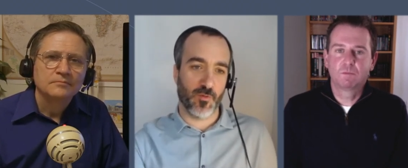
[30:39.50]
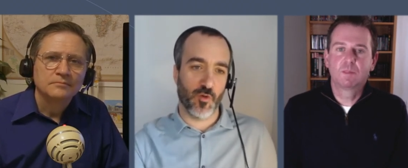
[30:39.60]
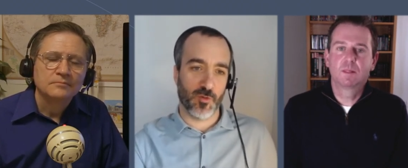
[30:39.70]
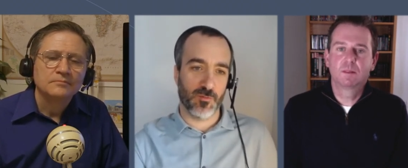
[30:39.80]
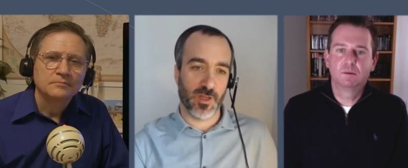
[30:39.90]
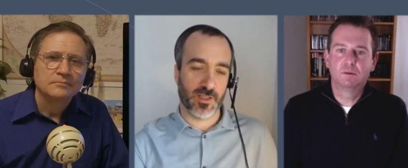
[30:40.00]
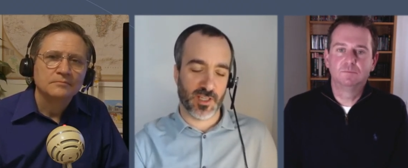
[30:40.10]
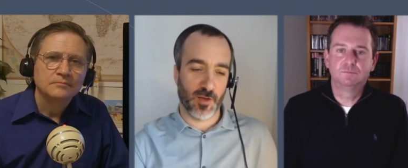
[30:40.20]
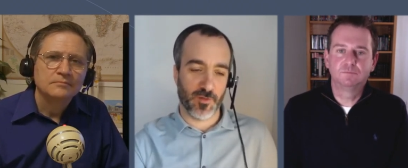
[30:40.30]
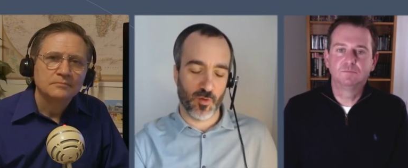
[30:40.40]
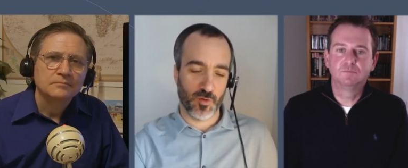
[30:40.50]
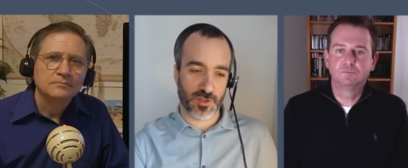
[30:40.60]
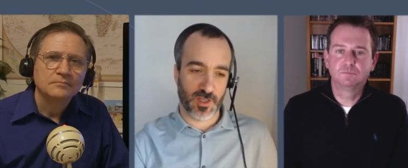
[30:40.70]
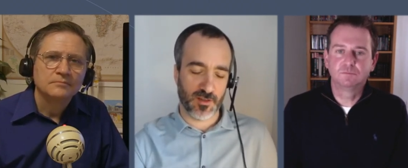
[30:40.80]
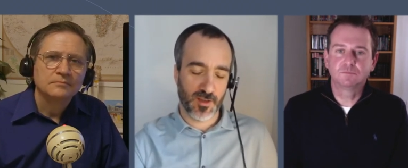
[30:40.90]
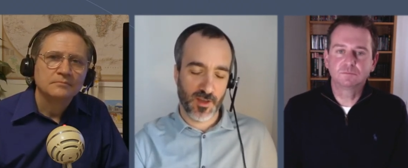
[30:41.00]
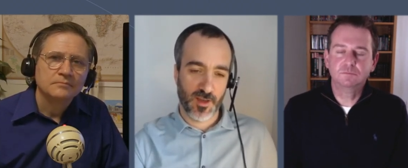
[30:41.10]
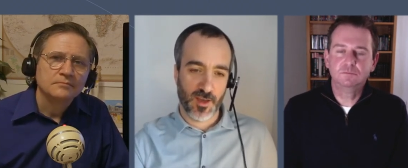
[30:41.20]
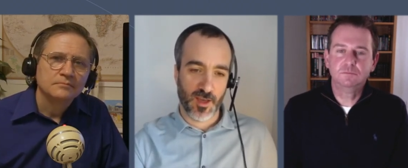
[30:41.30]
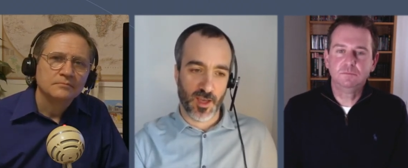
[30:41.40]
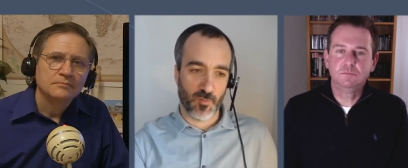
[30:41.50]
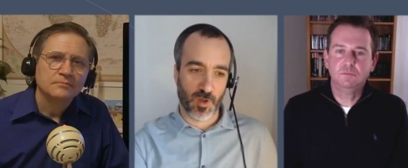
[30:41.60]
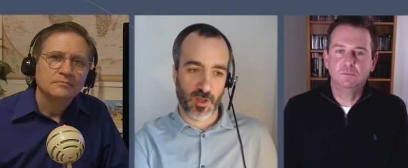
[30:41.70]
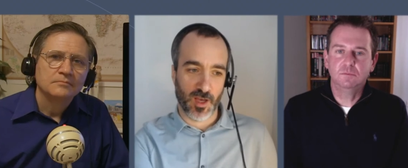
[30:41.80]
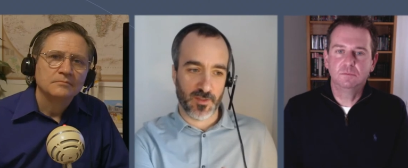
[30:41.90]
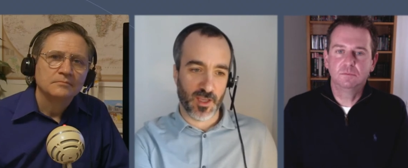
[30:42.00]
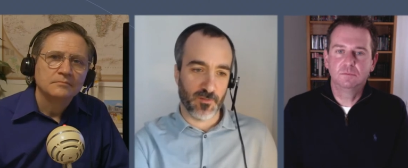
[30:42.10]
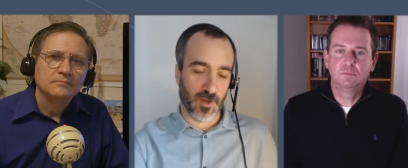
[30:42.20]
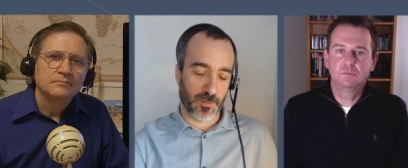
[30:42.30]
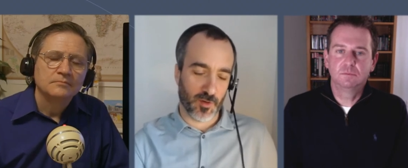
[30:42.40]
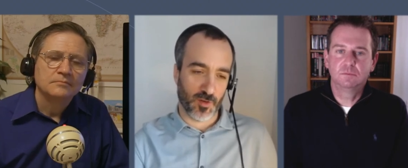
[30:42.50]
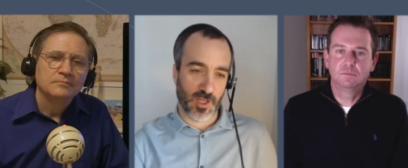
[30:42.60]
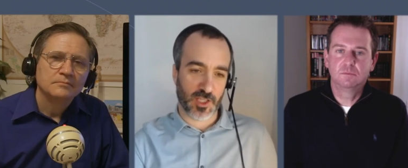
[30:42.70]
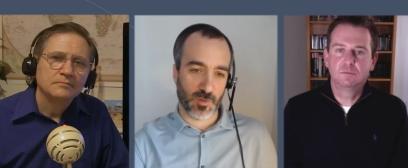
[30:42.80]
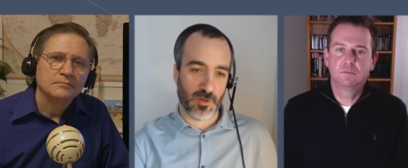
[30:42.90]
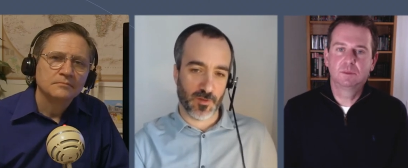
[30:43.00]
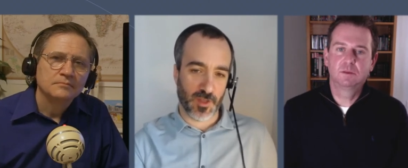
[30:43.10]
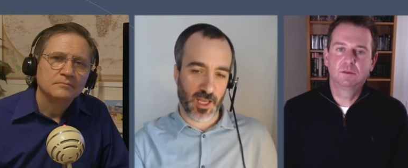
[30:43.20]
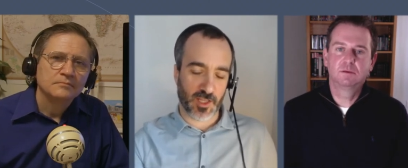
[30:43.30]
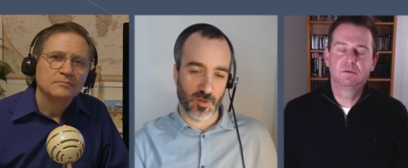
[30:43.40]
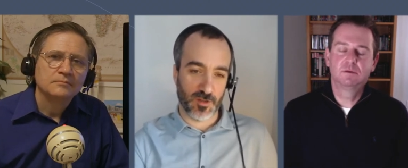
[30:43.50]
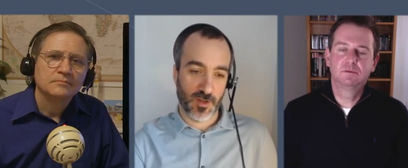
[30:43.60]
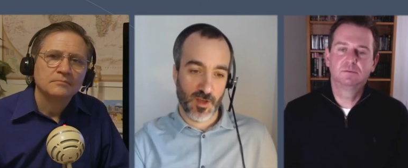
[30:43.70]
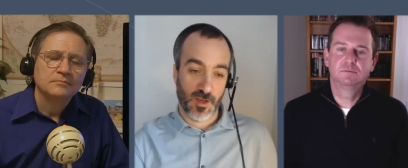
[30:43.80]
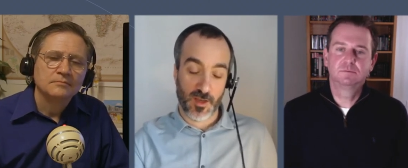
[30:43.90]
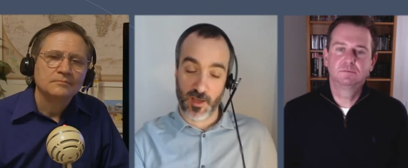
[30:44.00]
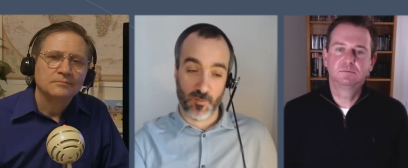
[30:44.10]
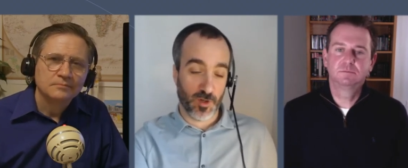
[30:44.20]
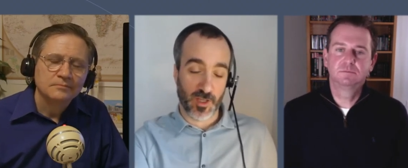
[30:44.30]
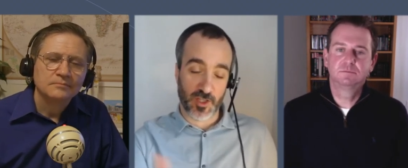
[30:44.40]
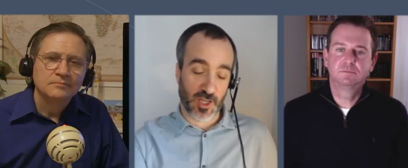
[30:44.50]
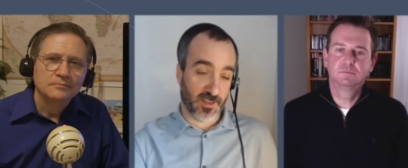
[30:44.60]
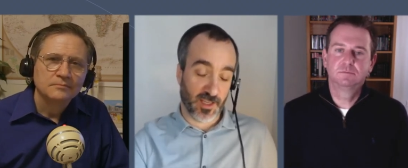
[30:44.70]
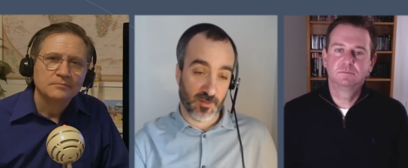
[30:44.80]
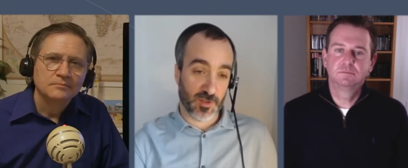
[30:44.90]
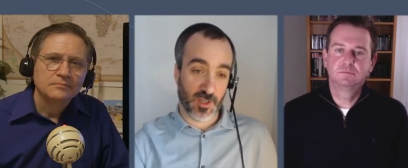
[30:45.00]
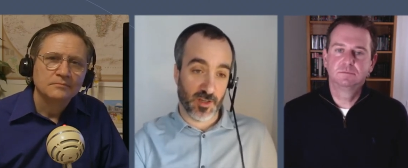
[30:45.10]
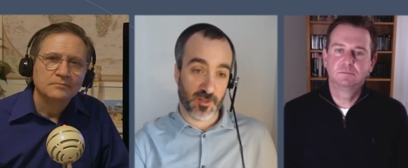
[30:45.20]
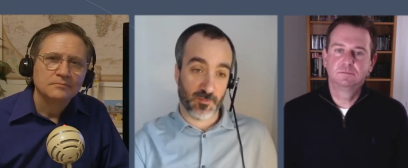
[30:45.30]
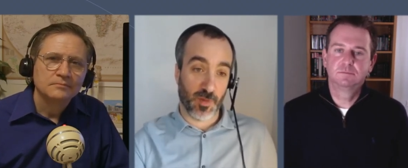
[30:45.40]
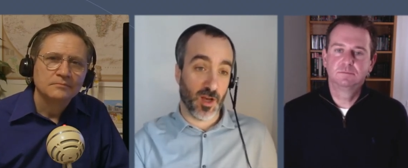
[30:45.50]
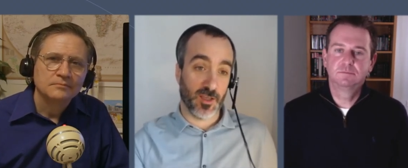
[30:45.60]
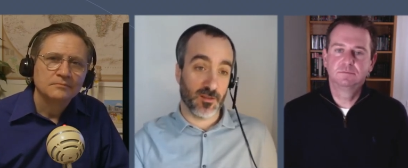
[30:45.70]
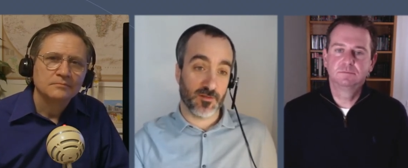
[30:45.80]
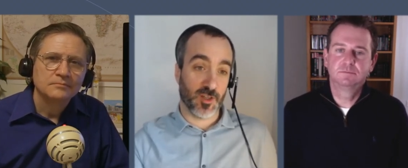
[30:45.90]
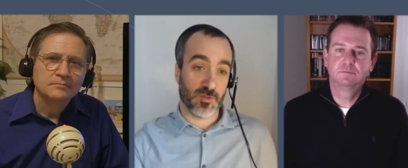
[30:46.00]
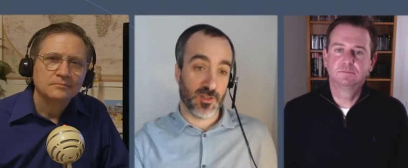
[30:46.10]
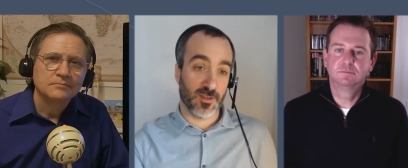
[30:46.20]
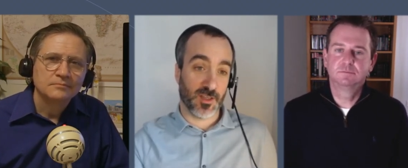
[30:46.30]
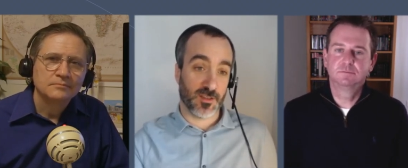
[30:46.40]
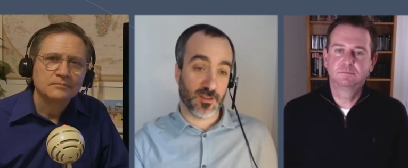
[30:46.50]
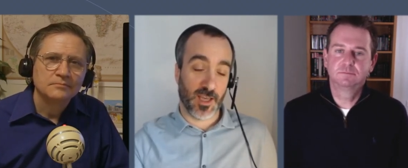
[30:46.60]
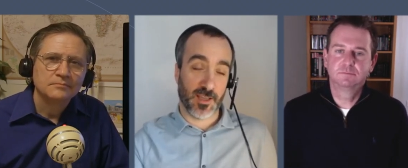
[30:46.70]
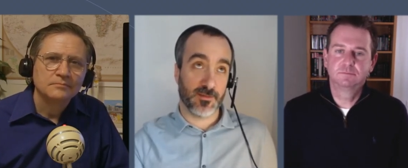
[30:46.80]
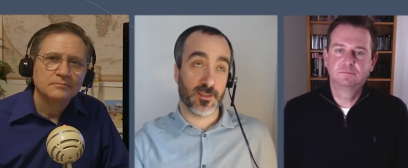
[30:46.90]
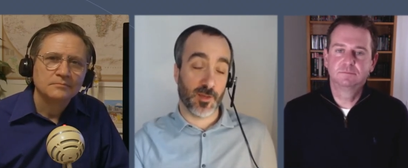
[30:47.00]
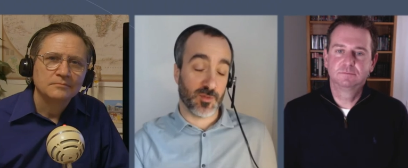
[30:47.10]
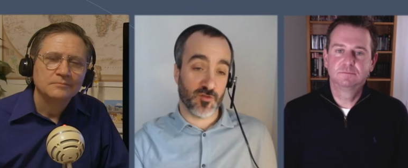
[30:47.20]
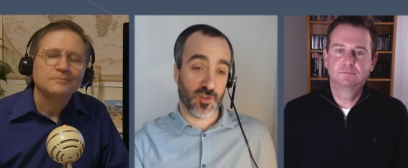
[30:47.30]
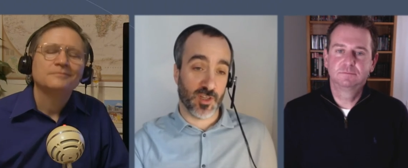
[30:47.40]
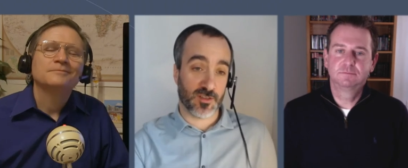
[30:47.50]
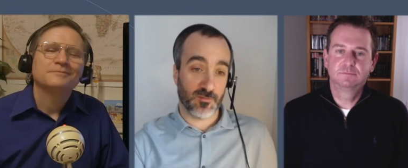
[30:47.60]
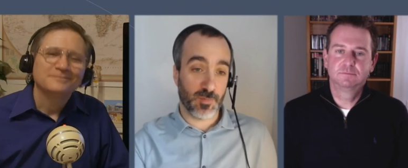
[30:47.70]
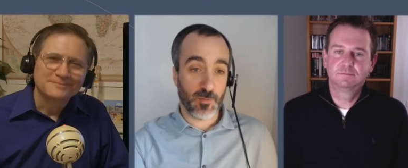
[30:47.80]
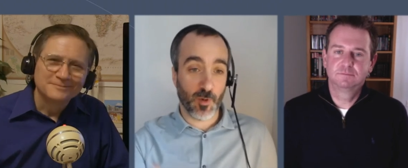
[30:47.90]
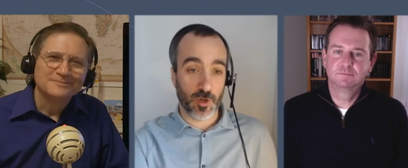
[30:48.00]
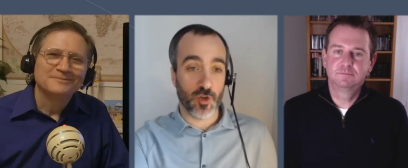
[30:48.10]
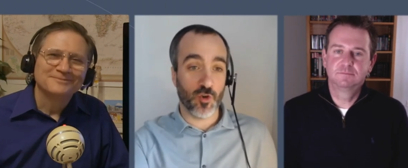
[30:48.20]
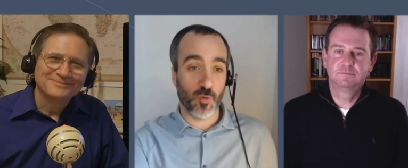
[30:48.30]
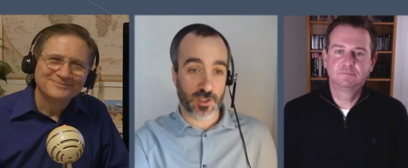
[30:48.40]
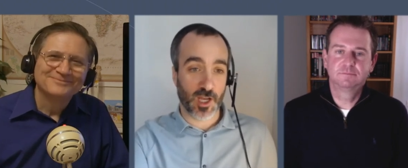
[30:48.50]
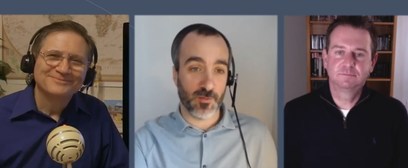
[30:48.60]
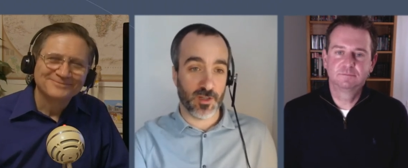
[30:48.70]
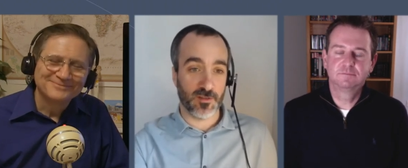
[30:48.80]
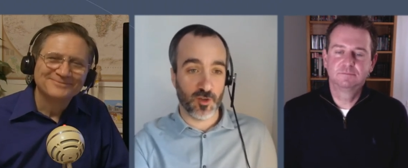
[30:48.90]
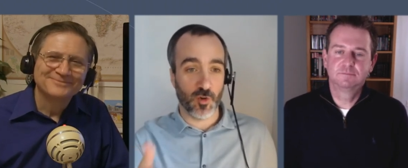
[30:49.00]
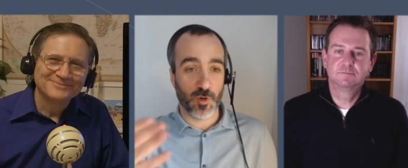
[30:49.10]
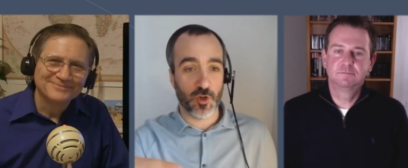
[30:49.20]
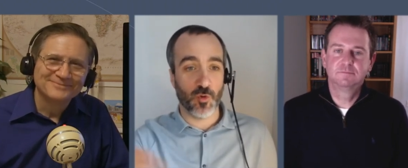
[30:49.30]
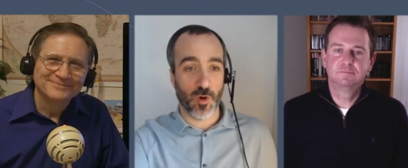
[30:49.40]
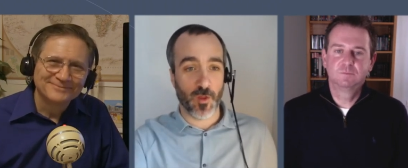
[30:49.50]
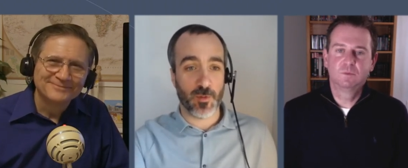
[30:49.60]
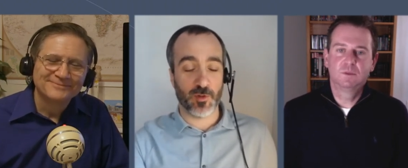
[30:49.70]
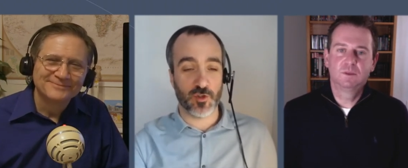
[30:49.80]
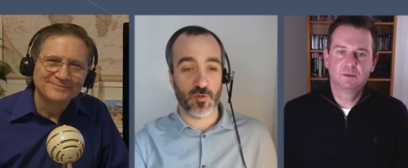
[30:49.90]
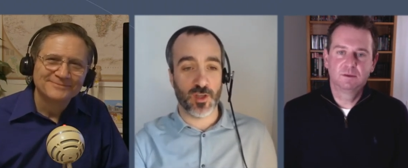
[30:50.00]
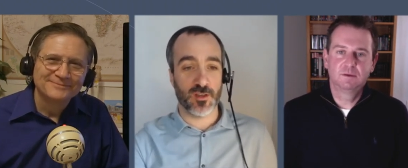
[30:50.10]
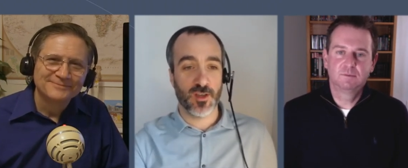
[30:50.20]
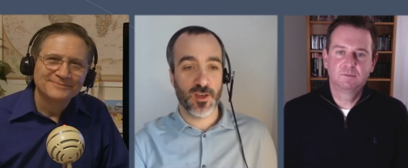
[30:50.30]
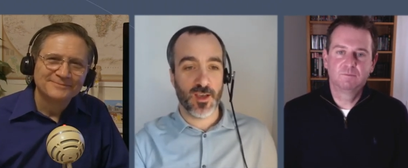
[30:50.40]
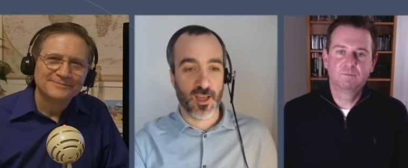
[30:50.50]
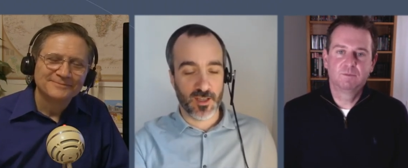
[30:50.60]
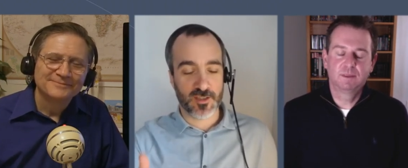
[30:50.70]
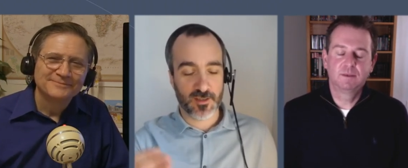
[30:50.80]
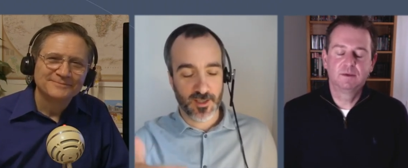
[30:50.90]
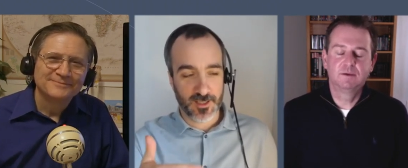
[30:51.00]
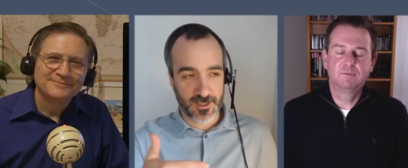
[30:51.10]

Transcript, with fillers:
Speaker 1: forum itself, the hosting, and we had the invite through last week for the next one. And one of the agenda items there is PI tips and tricks. People want to know what's happening. You know, they want to know what other people are doing, and it's